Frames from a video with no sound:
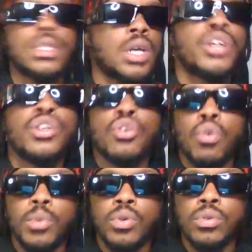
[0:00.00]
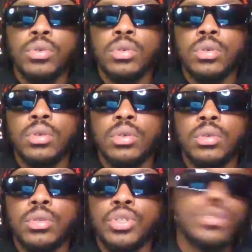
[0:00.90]
unnormal.
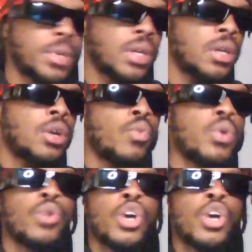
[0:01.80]
Excuse me.